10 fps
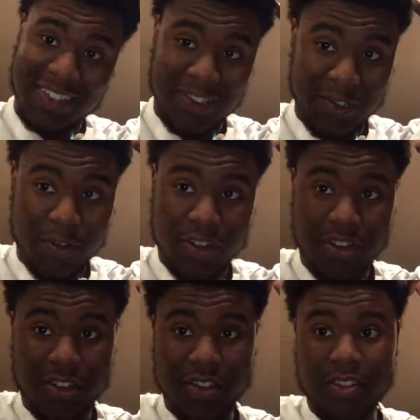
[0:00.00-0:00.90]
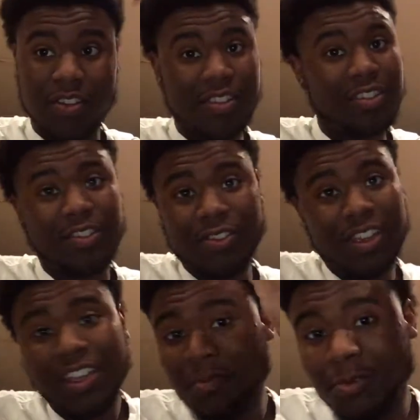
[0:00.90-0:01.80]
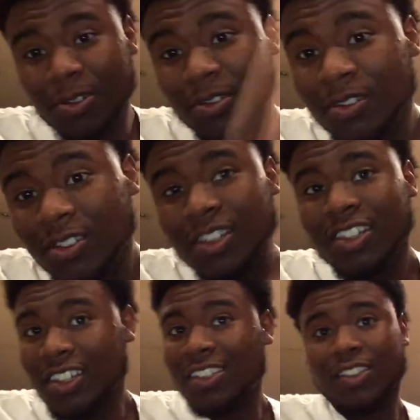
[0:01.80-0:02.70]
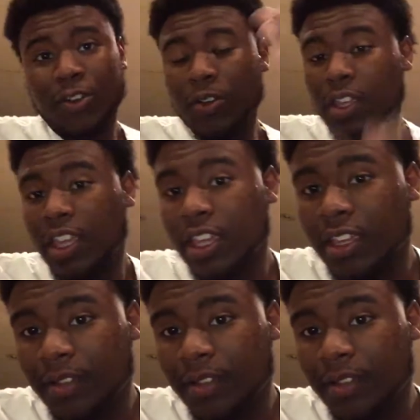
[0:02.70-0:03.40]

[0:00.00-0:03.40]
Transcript: So uh let's go ahead, bro. Let's go ahead.